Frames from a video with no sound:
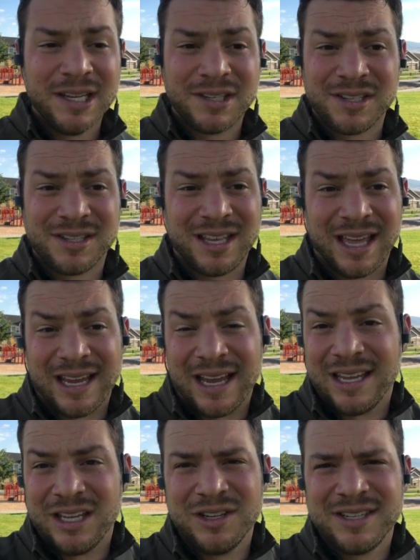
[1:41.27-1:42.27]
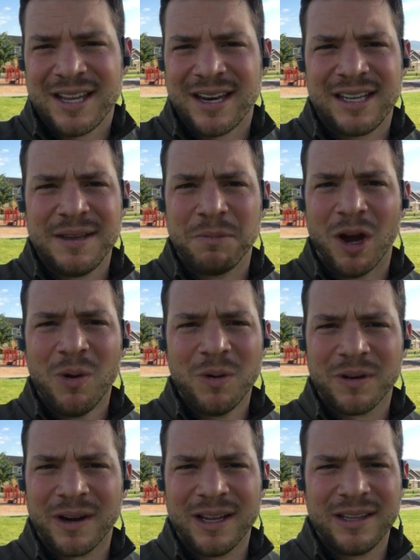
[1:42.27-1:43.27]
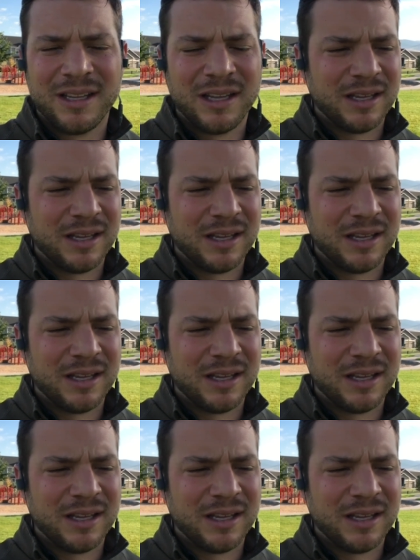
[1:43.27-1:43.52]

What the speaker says: It's just like, you just got to keep going, right?